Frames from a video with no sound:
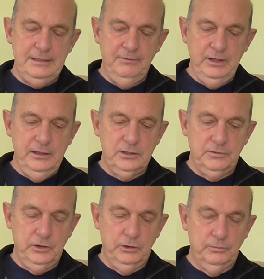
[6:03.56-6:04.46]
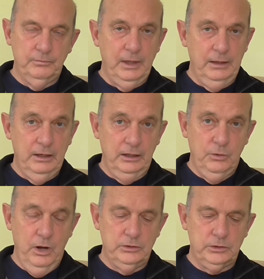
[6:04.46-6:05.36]
TV interview, and I
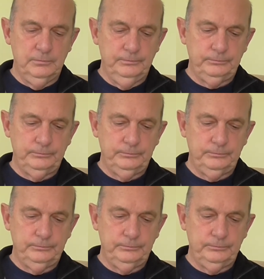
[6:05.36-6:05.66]
quote,